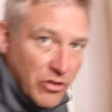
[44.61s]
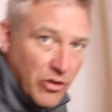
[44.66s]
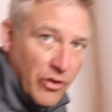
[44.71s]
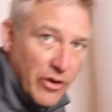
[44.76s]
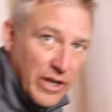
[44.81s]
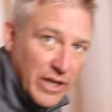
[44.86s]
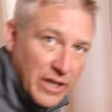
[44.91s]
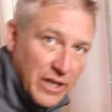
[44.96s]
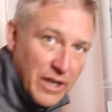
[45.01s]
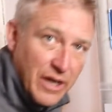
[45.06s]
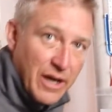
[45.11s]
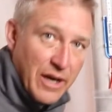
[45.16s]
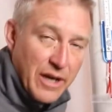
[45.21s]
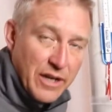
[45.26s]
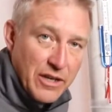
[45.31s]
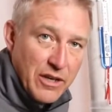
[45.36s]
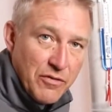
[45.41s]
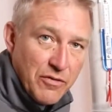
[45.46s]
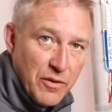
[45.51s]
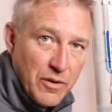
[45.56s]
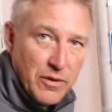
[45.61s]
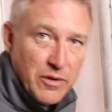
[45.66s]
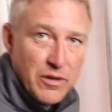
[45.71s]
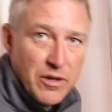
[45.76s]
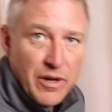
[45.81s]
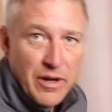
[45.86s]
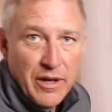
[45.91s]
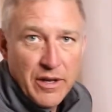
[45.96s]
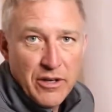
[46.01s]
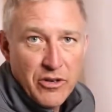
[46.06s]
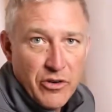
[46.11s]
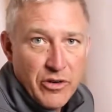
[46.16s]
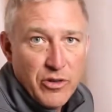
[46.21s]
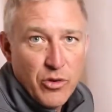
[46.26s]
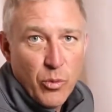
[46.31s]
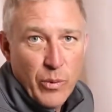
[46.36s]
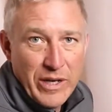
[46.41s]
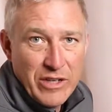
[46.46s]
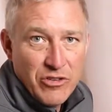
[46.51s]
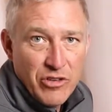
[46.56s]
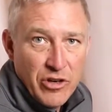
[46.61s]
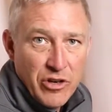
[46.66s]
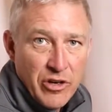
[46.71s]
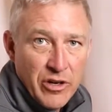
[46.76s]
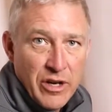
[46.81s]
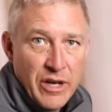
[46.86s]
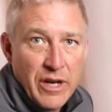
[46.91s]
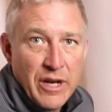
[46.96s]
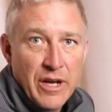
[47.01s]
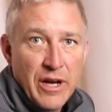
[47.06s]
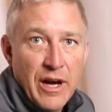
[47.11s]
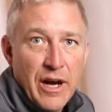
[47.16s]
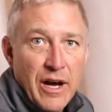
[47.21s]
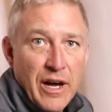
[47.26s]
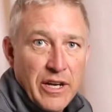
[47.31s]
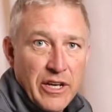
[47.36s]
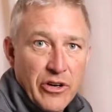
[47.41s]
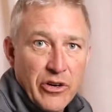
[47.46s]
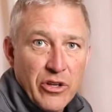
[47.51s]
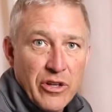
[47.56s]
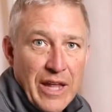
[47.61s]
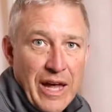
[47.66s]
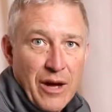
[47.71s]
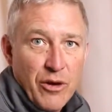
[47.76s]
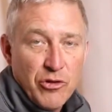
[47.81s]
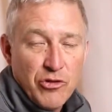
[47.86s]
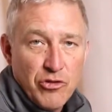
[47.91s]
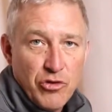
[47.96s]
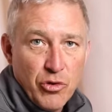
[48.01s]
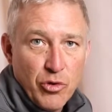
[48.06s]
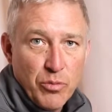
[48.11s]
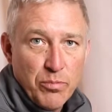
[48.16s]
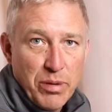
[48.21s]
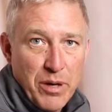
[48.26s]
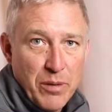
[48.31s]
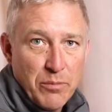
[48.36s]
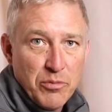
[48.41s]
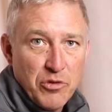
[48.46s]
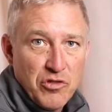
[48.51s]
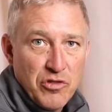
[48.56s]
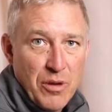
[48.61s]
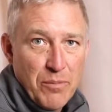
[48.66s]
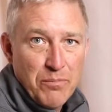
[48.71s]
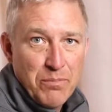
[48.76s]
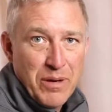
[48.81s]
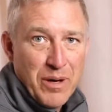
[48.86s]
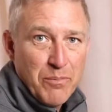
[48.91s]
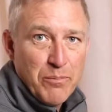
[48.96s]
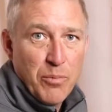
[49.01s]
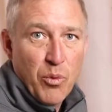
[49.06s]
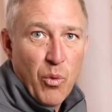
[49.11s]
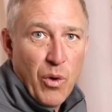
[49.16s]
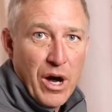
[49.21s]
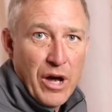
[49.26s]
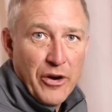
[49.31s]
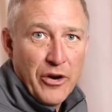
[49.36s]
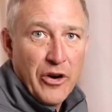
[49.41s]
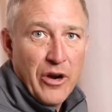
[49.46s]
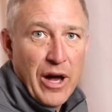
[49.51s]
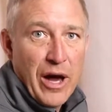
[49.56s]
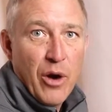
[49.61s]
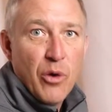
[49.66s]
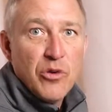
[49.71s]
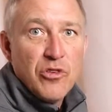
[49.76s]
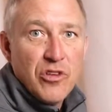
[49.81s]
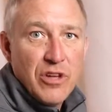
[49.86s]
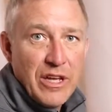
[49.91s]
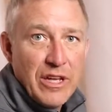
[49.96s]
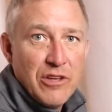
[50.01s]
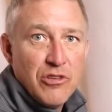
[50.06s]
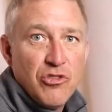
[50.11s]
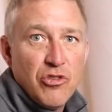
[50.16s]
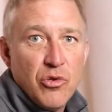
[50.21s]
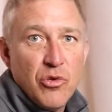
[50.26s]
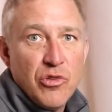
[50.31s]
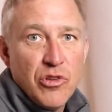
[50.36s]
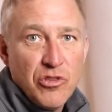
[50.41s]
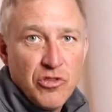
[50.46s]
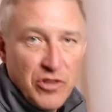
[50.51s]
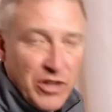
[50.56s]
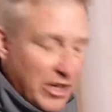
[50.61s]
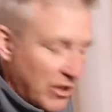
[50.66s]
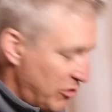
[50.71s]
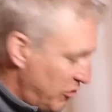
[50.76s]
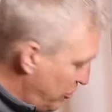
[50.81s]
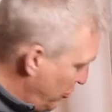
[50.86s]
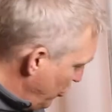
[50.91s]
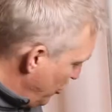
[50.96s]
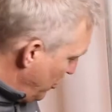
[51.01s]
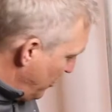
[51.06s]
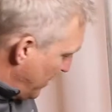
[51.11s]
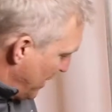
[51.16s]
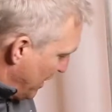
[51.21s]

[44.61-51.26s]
during the winter, you're allowed to pump sump pump water out into the city sewer.